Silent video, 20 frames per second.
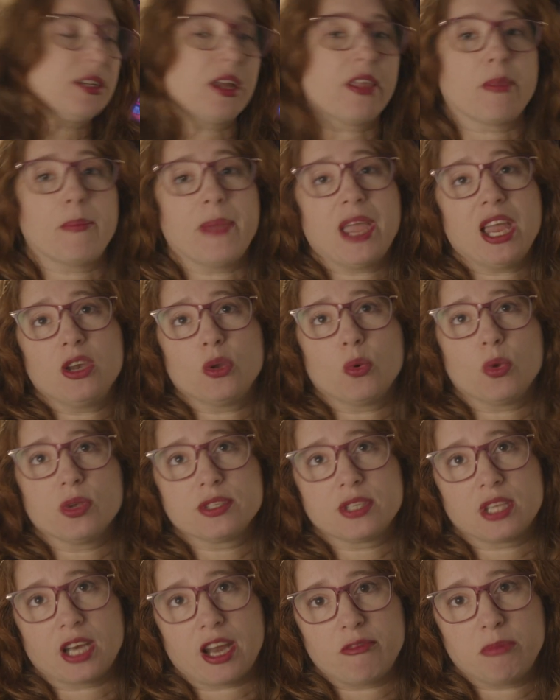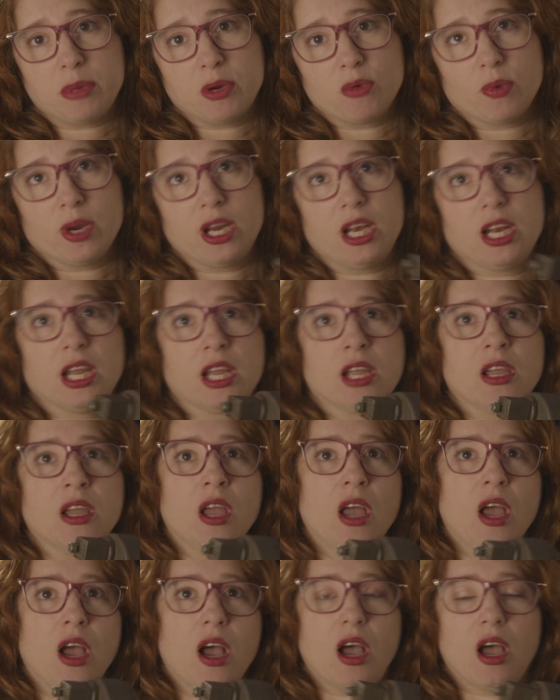on the manuals that I've been reading,
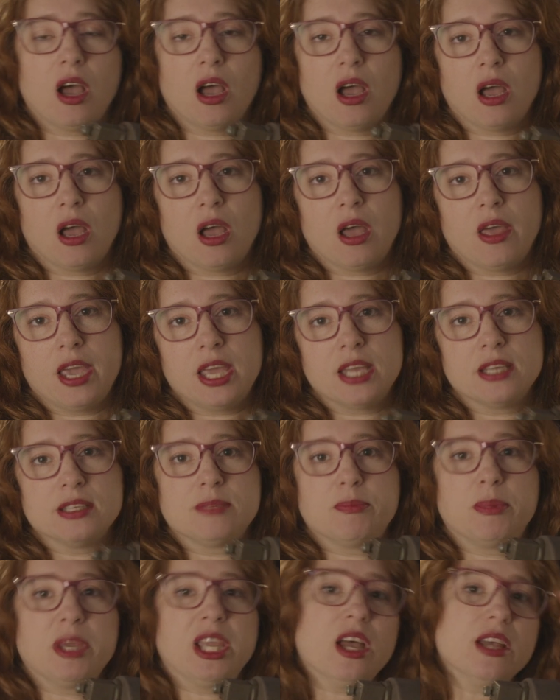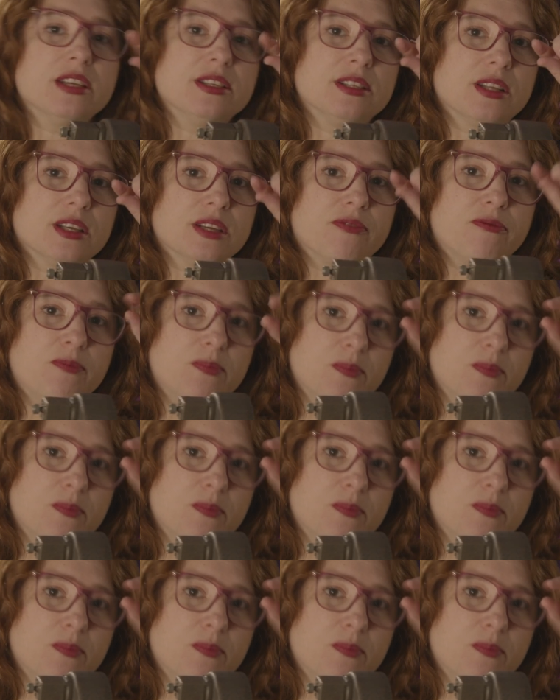because the